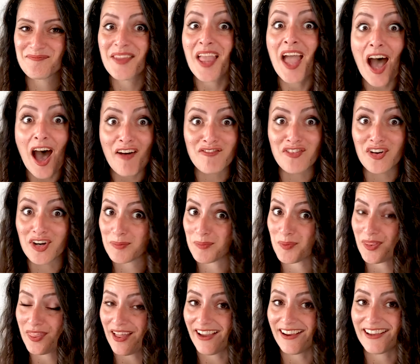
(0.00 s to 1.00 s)
A verb
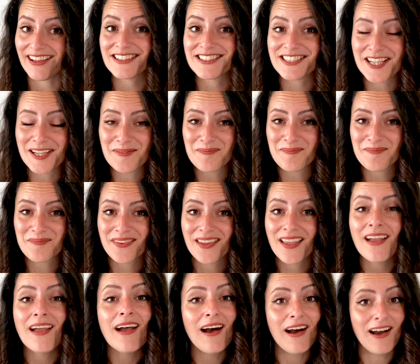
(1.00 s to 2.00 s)
with ing.
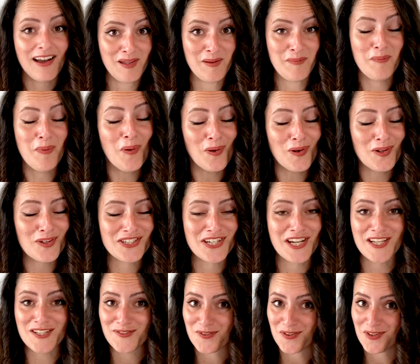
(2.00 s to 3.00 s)
I
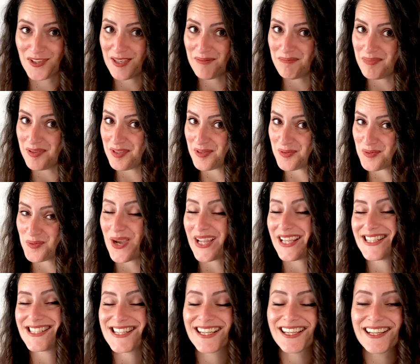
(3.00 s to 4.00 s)
apologize for keeping you
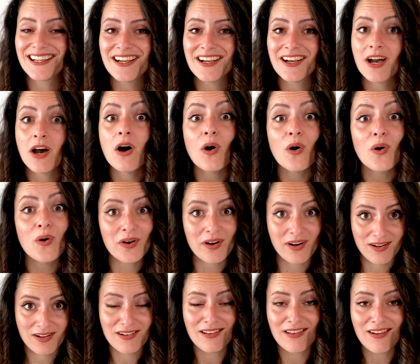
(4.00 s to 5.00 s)
waiting. Or
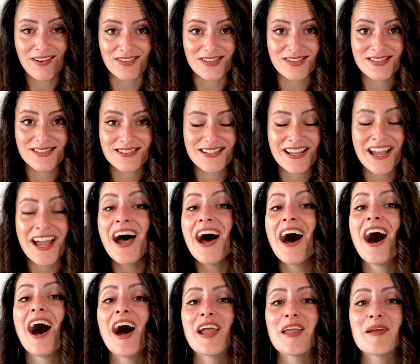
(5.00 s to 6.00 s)
a clause.
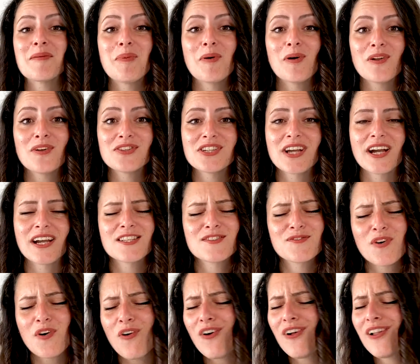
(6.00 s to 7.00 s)
I apologize
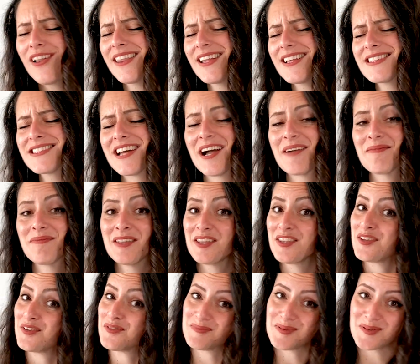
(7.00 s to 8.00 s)
for all the time
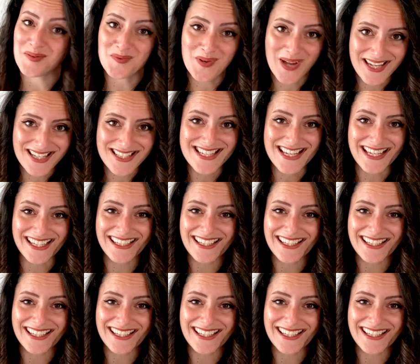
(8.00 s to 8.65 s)
that you've been waiting.